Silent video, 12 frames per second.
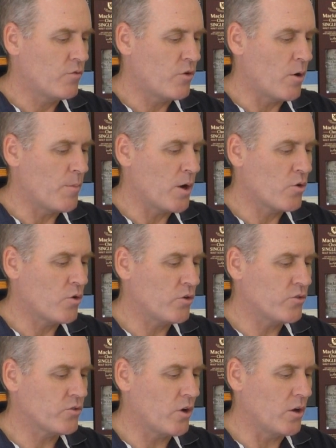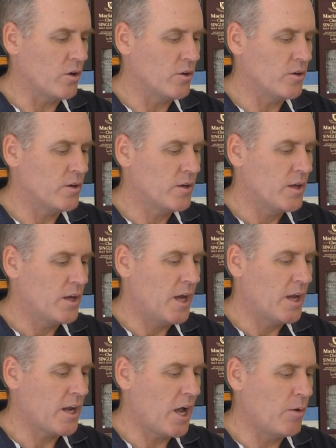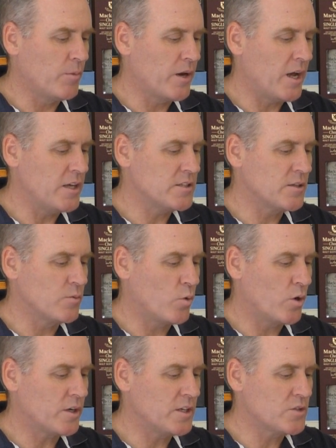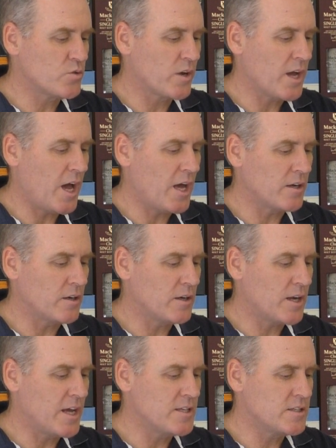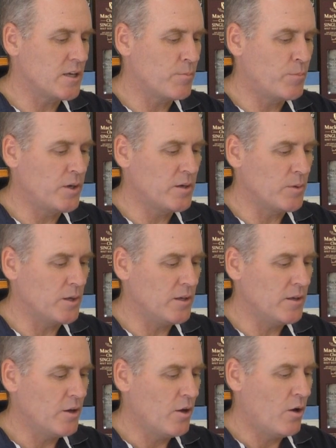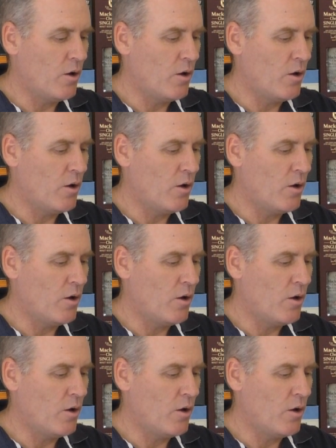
from across Scotland and culminates in what is regarded as the epitome